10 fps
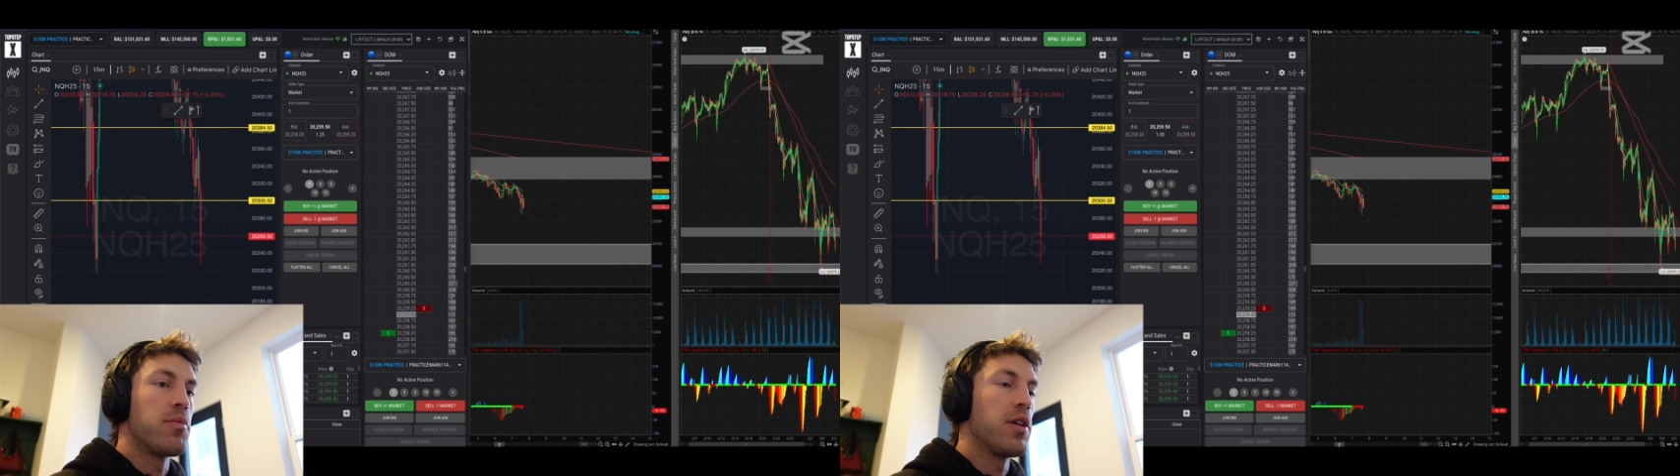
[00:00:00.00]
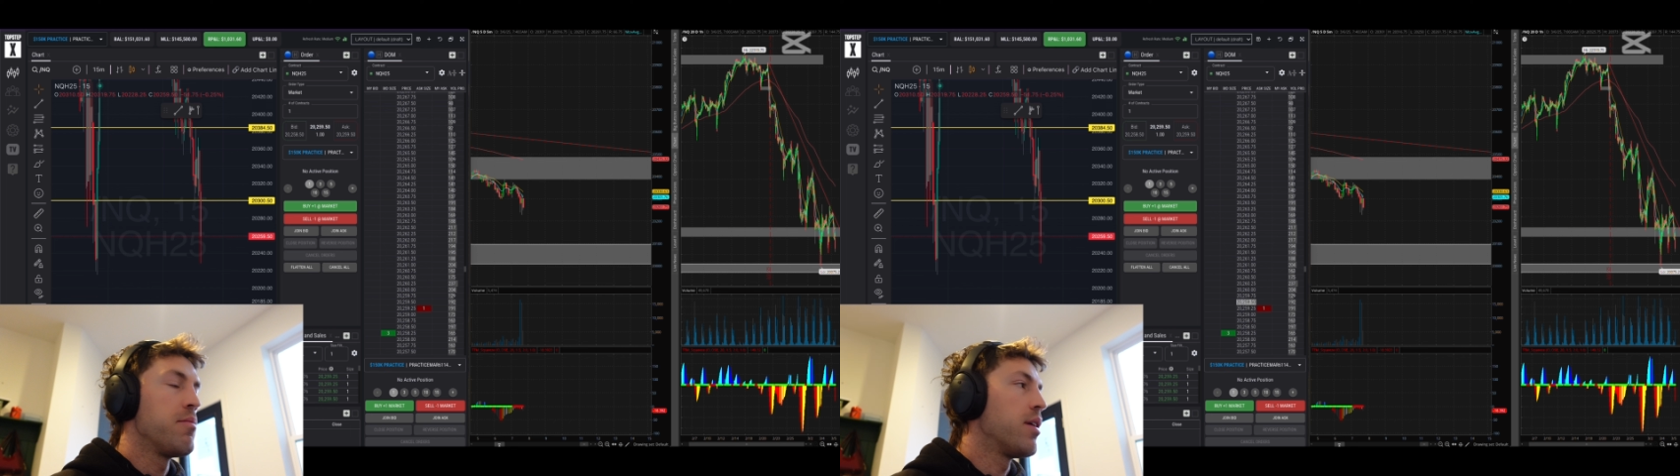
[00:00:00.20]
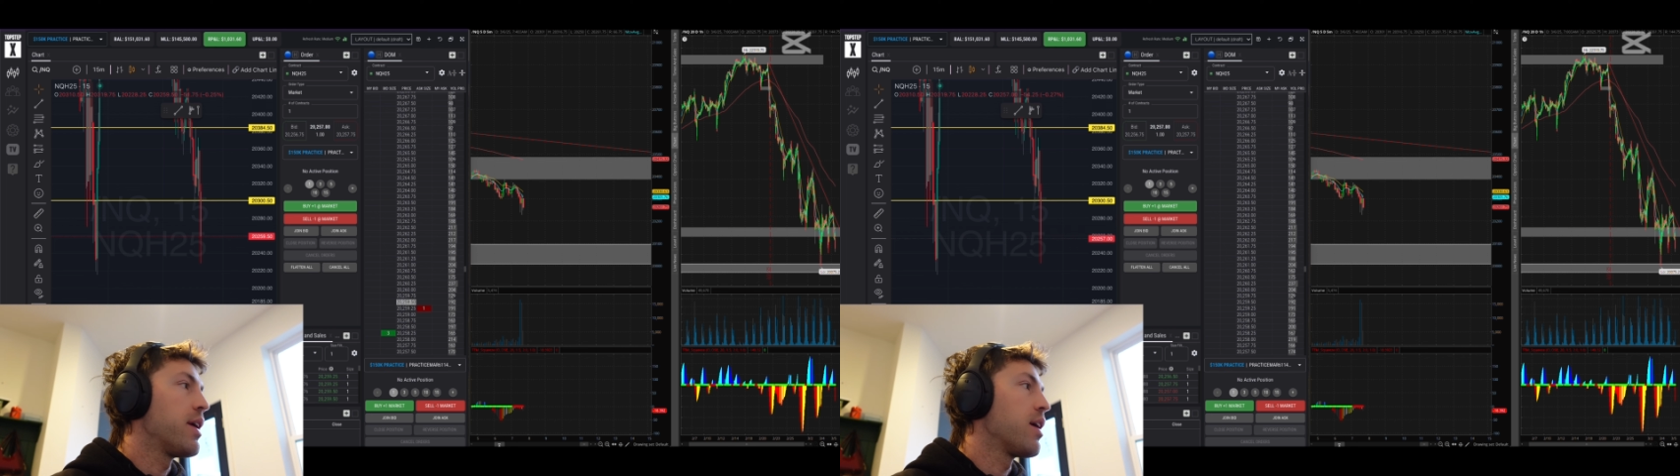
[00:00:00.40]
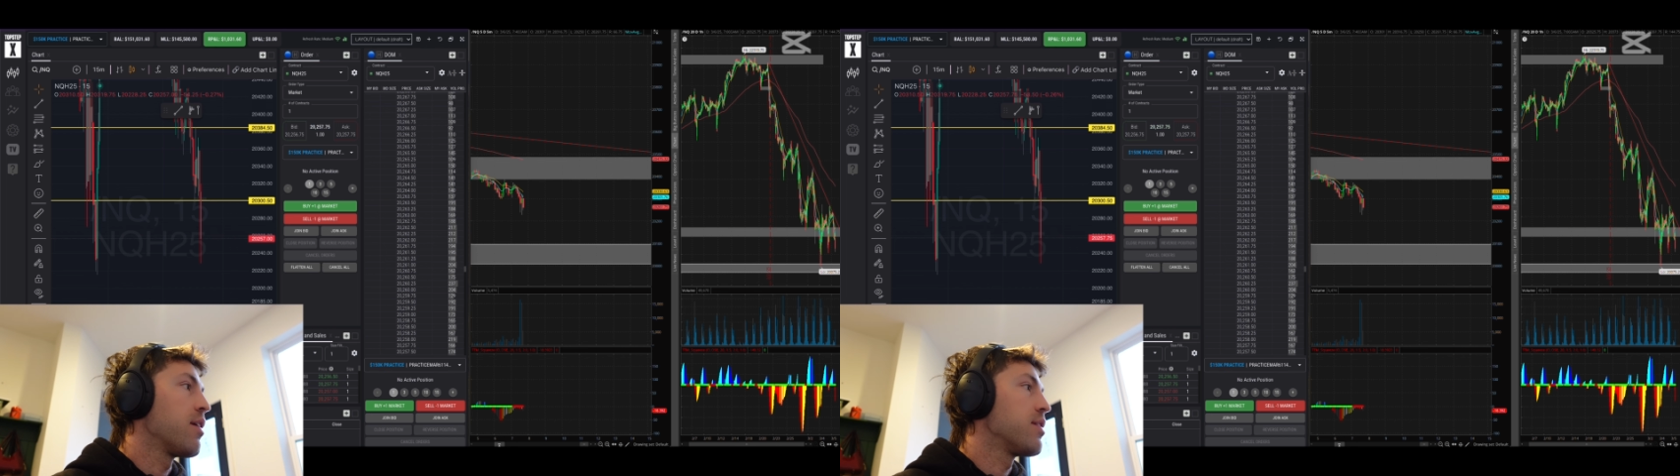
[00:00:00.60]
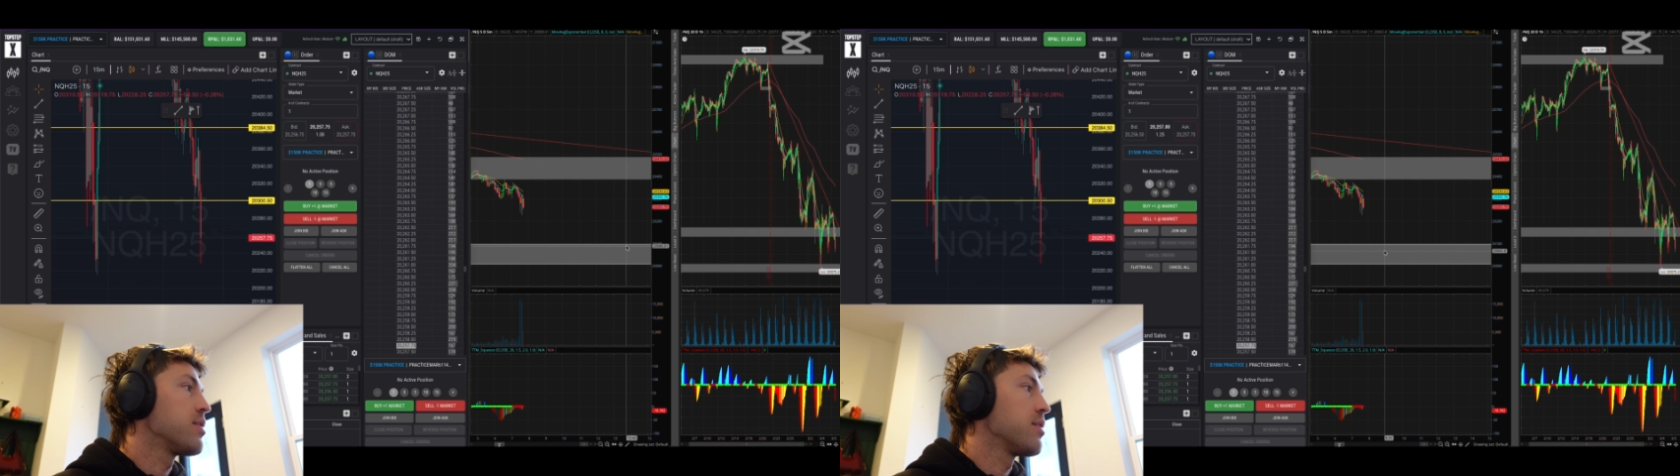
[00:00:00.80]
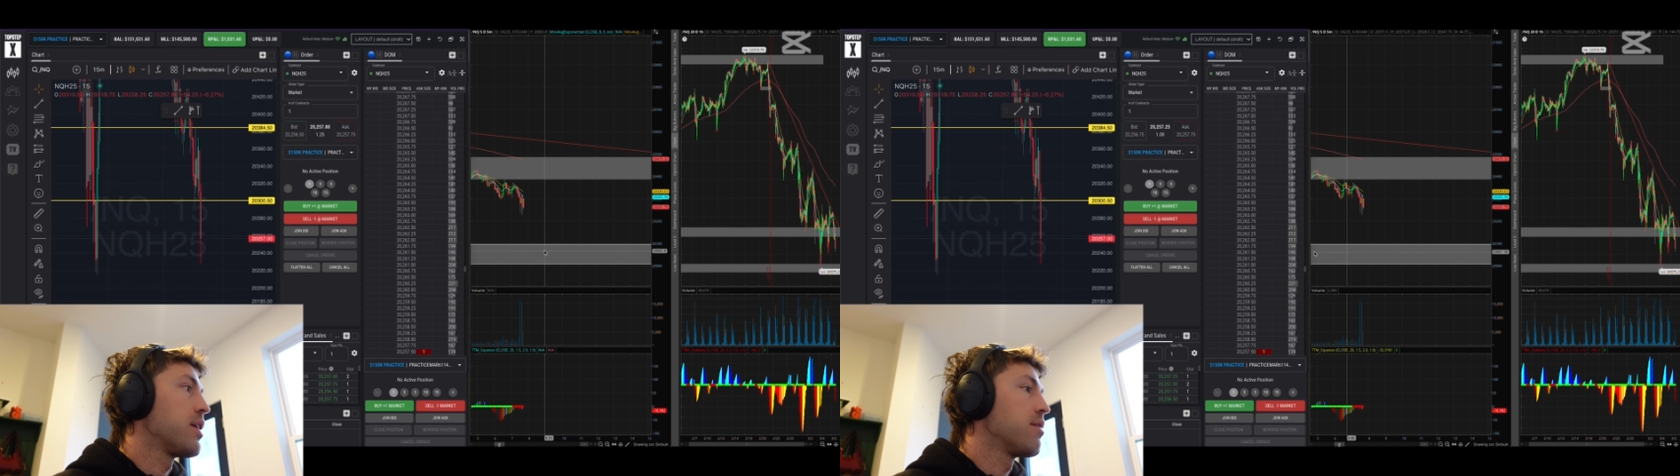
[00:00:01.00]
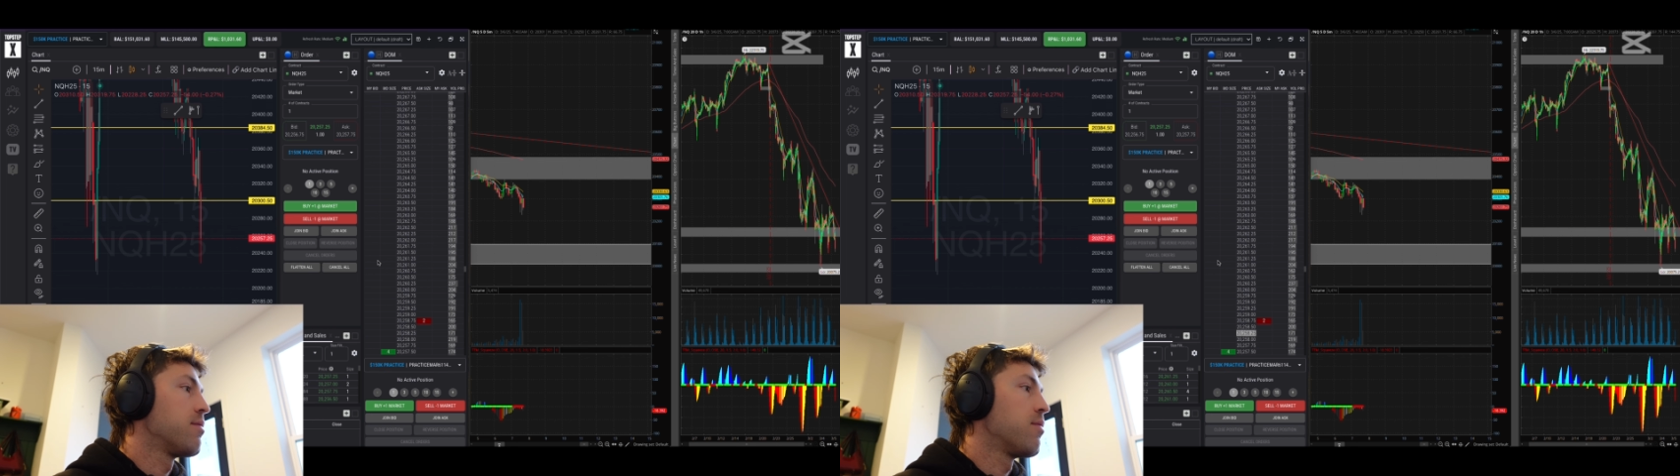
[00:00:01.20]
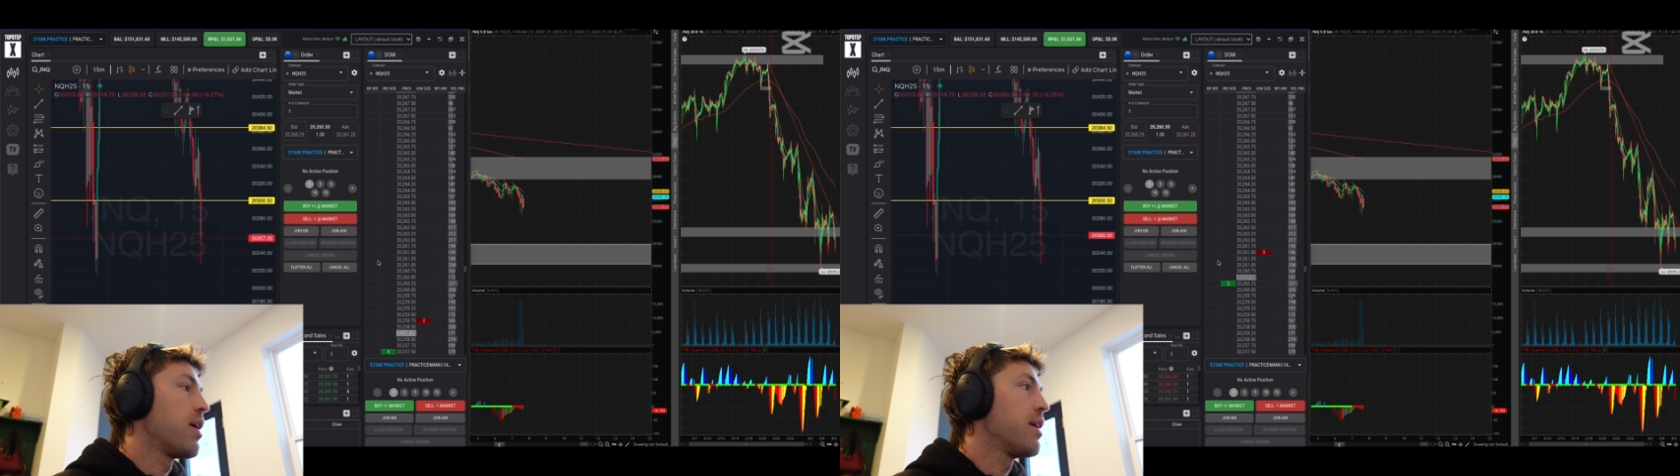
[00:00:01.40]
good money, honestly,
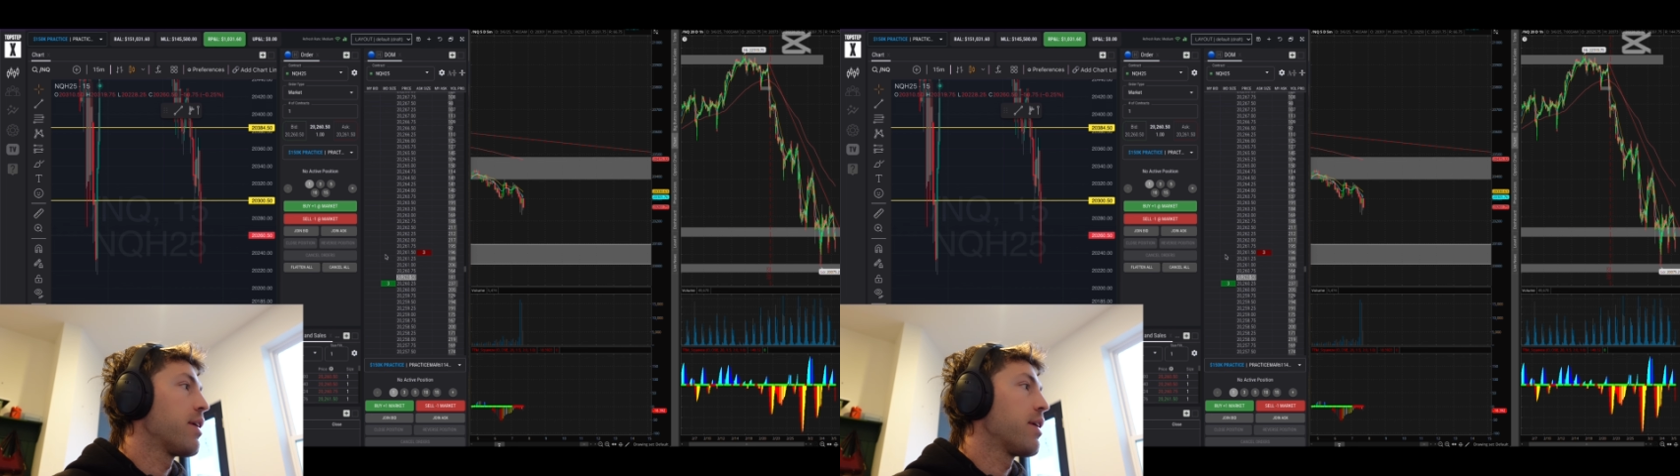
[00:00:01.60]
right?